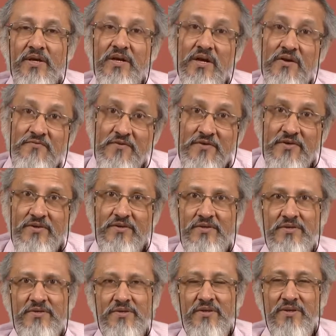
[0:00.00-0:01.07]

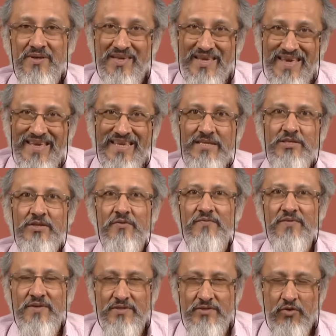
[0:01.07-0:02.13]
governs the case
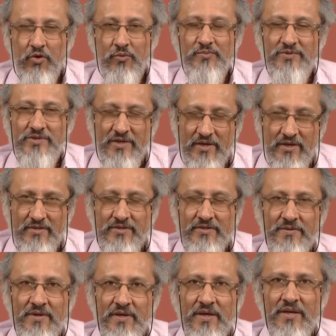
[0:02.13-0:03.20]
of its object,